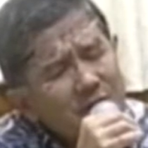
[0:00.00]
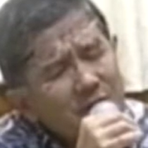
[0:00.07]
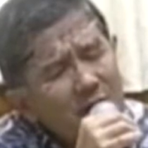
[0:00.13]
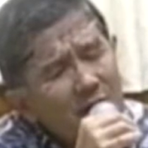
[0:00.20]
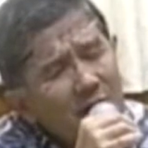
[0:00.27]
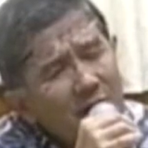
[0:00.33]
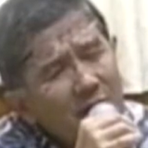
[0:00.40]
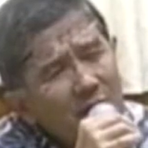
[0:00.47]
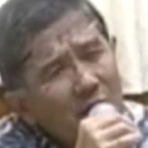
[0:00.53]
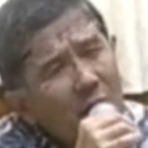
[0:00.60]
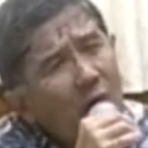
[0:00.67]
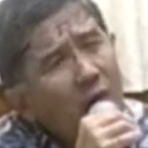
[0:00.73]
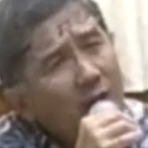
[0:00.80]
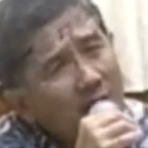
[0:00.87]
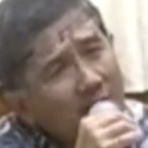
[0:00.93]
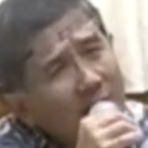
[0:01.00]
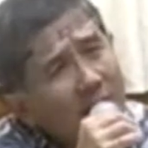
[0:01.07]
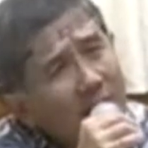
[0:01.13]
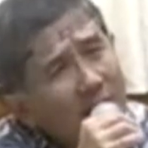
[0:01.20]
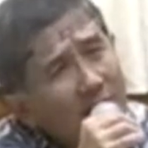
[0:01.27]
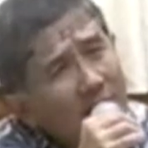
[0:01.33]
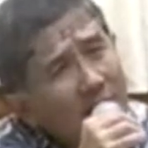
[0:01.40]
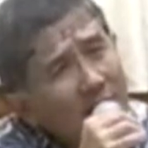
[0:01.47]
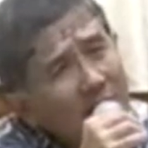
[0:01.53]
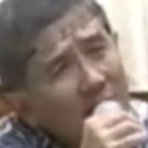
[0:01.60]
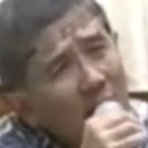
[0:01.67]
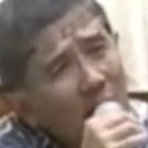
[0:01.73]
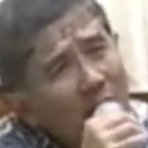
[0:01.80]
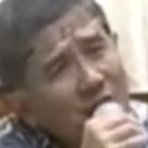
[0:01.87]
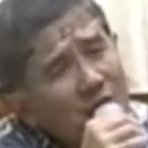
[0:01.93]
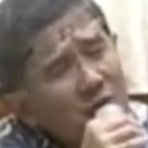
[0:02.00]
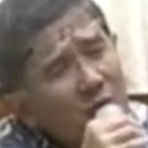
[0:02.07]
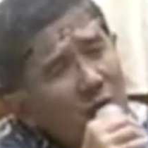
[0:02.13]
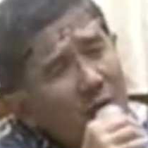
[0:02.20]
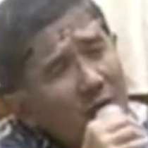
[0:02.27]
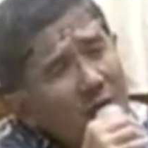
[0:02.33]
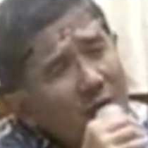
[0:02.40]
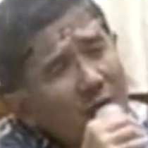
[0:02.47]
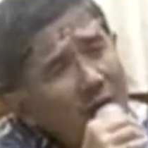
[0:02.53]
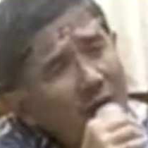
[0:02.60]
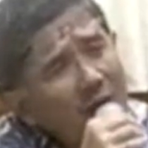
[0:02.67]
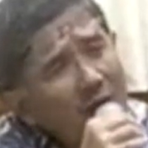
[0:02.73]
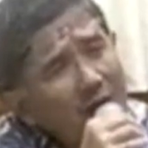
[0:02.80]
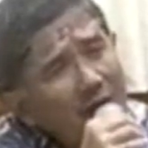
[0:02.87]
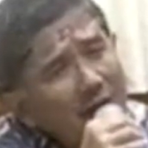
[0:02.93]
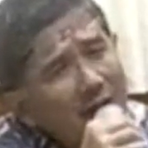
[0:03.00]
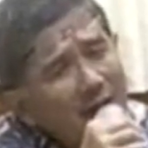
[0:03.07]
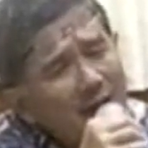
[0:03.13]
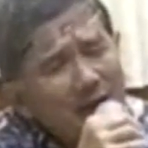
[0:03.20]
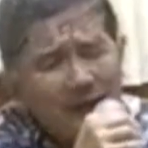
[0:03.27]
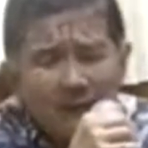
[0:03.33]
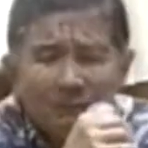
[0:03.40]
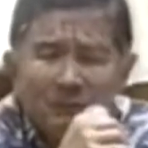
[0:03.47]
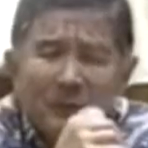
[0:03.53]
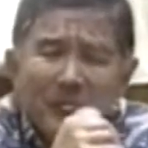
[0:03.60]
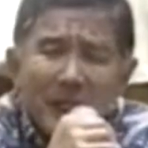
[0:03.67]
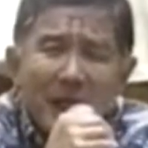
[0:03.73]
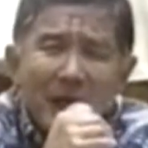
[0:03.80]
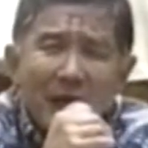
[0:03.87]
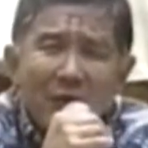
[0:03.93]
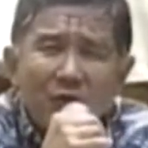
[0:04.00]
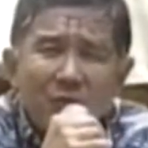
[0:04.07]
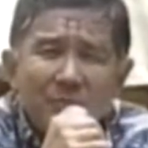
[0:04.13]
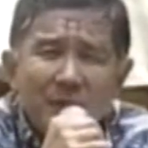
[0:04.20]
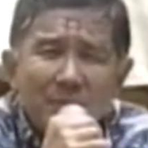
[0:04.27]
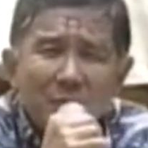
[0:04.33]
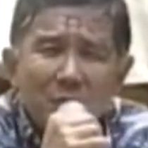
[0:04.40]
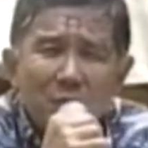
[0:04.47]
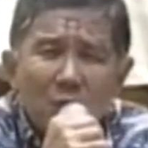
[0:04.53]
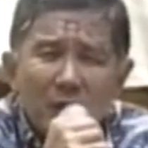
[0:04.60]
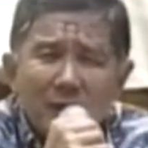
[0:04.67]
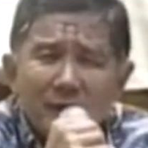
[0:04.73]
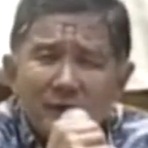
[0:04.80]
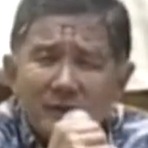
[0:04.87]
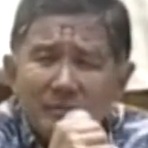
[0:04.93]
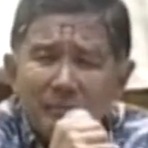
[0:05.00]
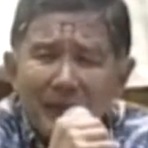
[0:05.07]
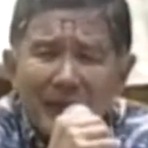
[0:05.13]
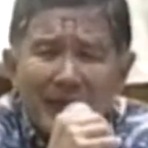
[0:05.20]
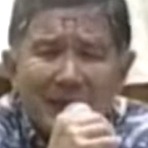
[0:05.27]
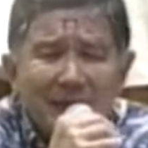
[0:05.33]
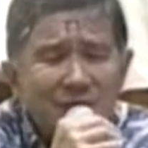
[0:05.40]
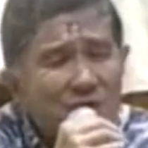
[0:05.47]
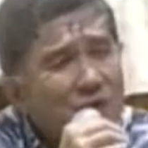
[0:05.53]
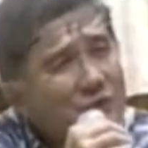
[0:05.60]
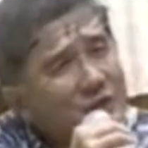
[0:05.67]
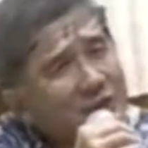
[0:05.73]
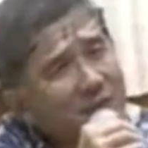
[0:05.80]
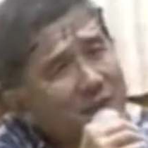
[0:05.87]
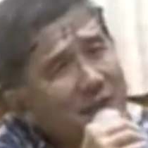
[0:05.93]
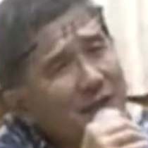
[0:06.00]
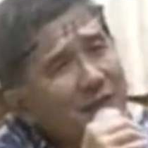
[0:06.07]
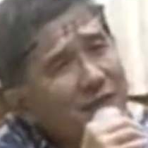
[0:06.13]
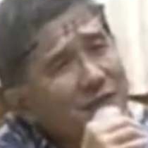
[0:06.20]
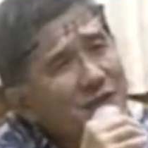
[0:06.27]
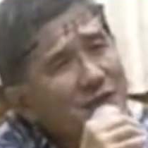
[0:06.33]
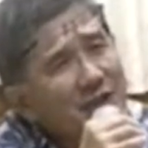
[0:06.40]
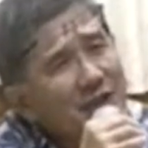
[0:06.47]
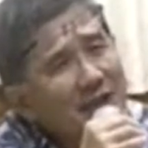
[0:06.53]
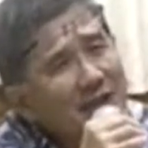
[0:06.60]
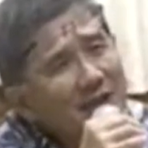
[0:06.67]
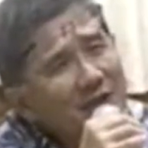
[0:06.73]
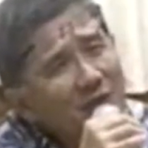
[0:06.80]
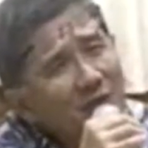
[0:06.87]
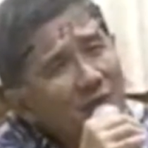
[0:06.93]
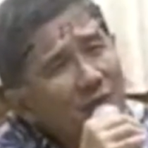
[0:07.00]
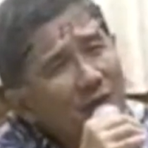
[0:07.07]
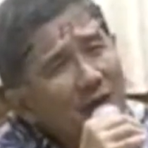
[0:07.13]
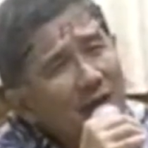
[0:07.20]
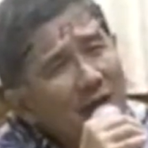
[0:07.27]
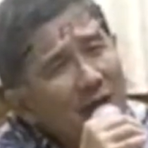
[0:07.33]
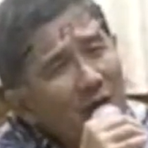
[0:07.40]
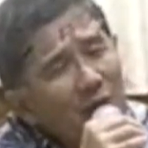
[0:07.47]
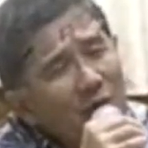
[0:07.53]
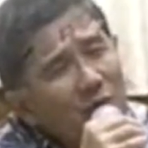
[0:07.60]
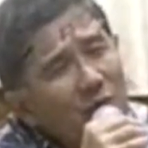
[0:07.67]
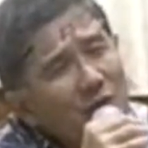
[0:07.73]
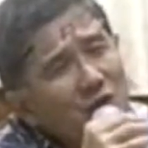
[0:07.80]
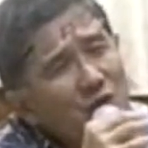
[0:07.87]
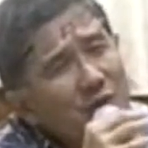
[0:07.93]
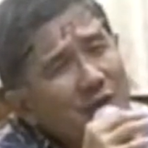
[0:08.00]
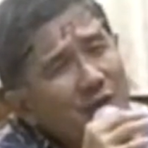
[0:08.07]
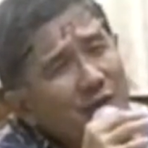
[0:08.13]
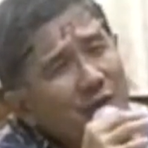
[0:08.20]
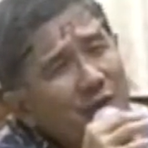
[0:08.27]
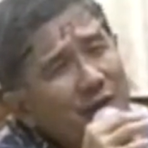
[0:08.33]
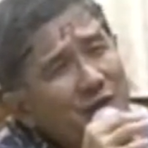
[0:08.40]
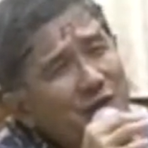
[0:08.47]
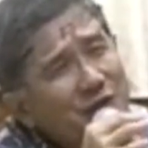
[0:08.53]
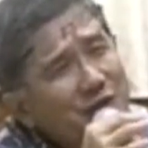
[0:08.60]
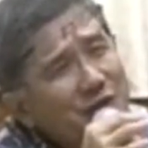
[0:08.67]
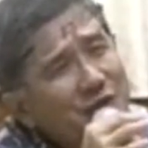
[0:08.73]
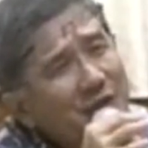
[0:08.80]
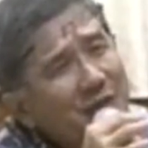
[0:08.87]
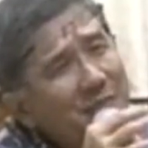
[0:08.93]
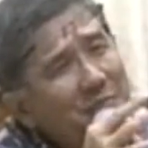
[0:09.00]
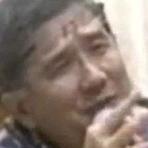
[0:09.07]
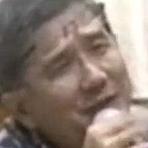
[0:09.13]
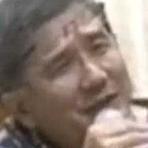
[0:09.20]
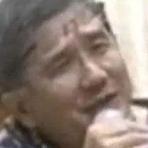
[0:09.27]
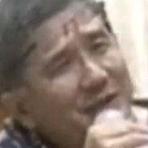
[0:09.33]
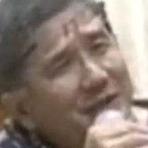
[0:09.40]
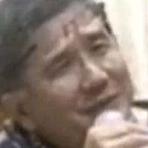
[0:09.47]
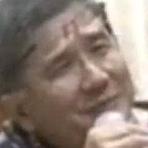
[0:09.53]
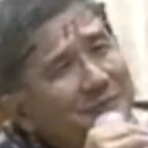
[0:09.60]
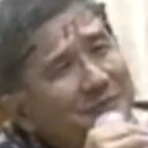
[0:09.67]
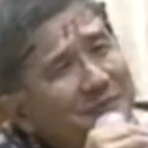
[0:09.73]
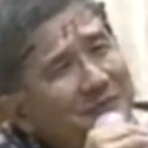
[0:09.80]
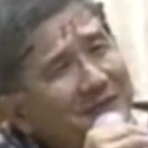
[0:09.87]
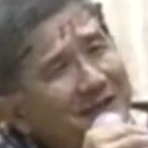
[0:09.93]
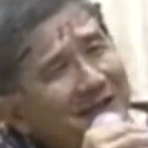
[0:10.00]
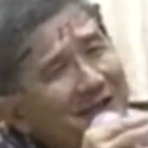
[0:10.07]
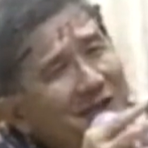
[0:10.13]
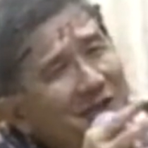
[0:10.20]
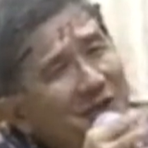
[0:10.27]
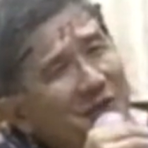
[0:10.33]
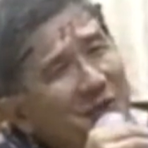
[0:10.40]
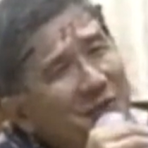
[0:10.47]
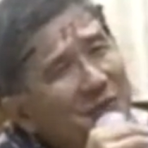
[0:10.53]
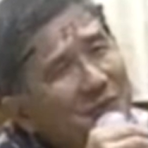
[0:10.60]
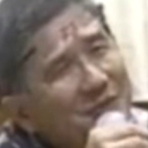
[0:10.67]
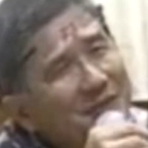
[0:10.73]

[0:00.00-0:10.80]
on Kona, West Hawaii, um, I remember one of the bailiffs or something was saying, "Oh, we wish we could fix this up, but um, you know,